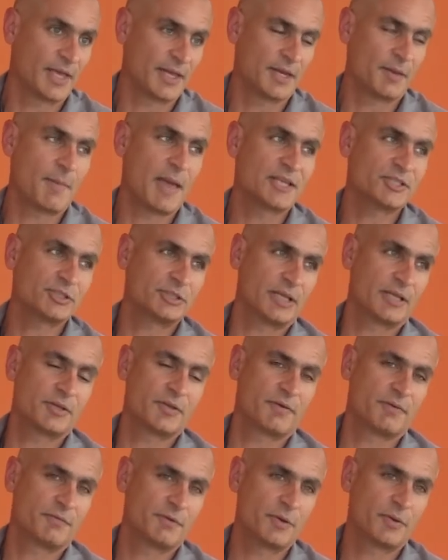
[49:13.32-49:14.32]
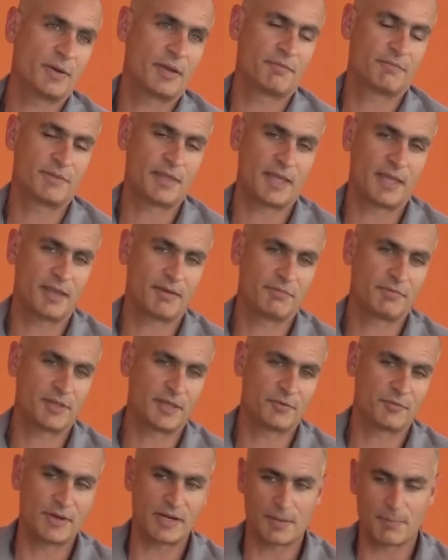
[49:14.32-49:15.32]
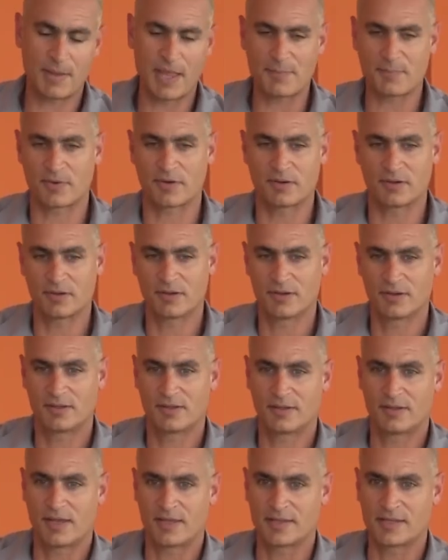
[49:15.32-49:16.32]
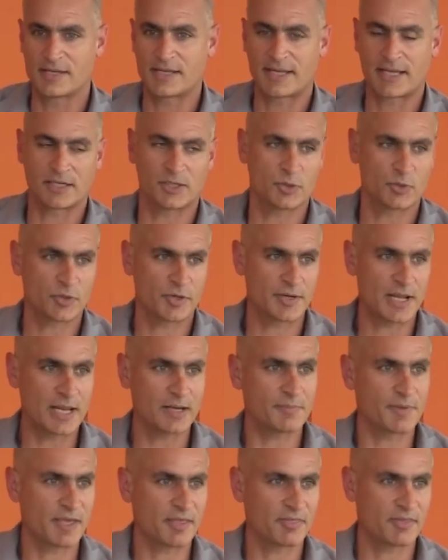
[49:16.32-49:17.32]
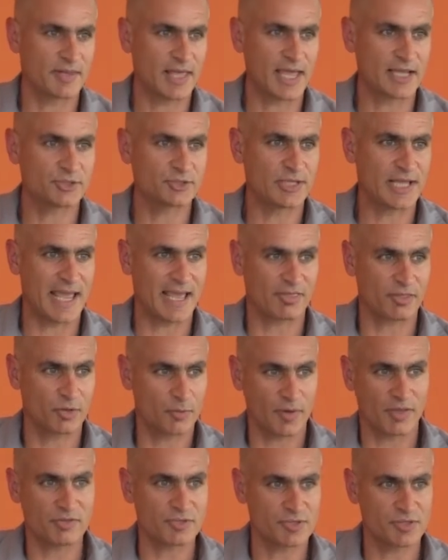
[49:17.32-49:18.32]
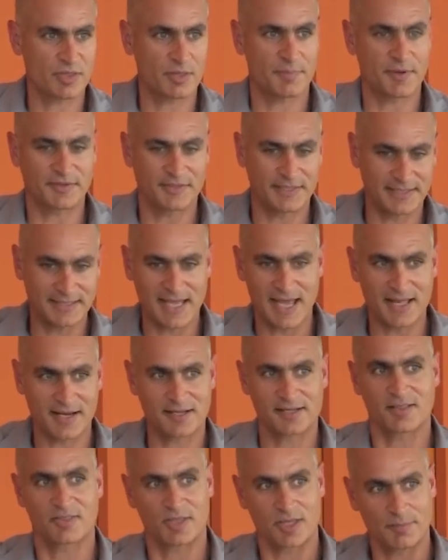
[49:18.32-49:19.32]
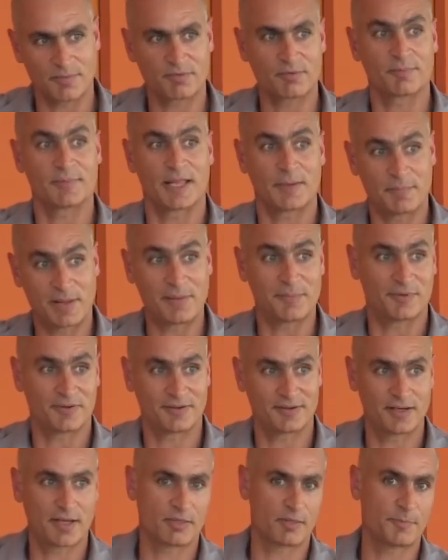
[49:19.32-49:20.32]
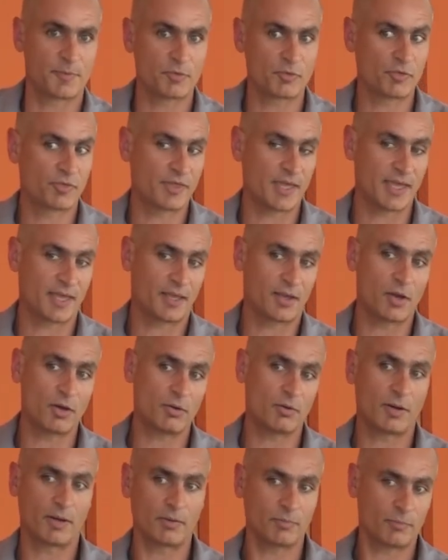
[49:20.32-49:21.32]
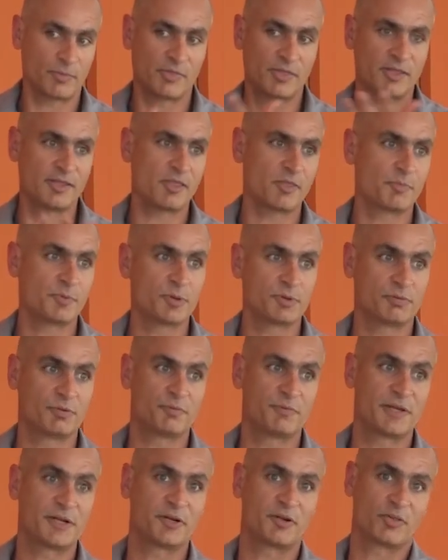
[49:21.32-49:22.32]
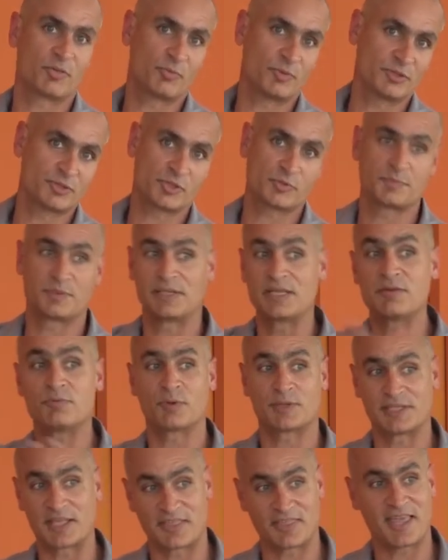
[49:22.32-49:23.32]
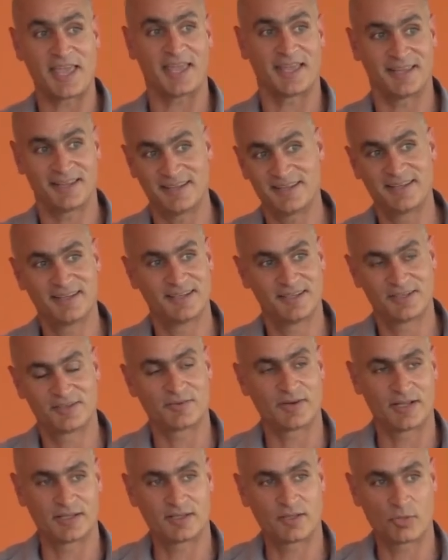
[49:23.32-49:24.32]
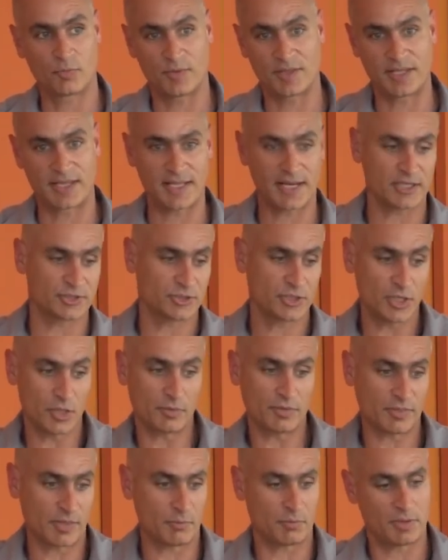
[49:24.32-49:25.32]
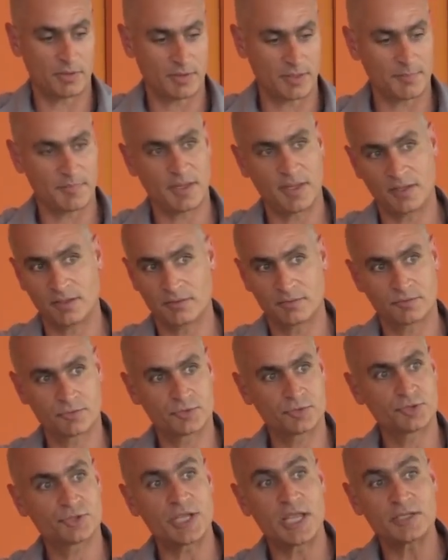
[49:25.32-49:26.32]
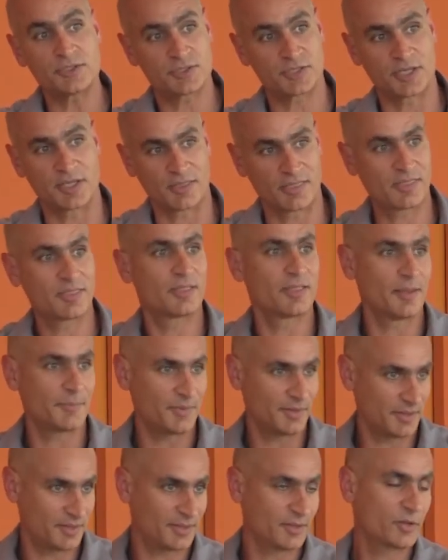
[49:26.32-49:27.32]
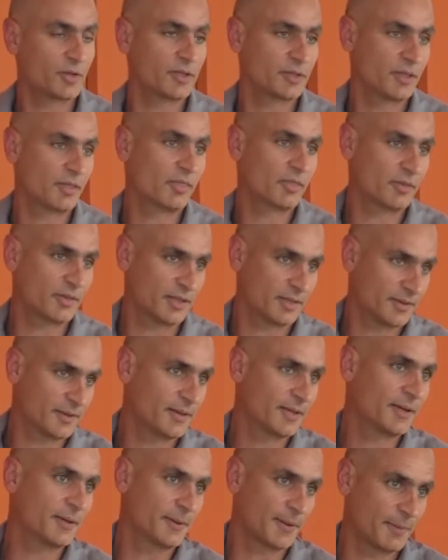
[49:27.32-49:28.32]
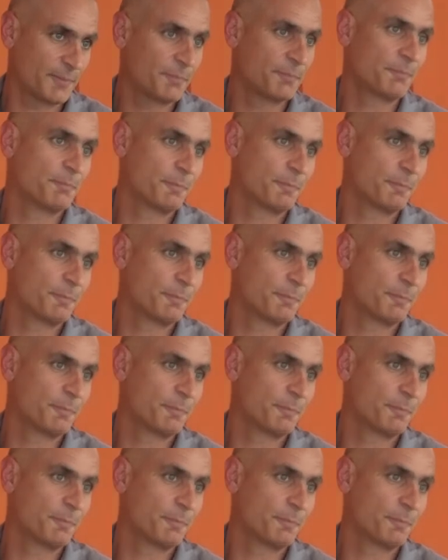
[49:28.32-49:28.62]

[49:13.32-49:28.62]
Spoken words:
And imagine that if they read a paper, and then they can go to our database and actually ask questions about the data that's coming from that paper, as opposed to saying, oh, we see these beautiful figures, we'll just believe what they say. Right? This way they can actually go and say, well, let me change things. Let me look at this and that. Yeah.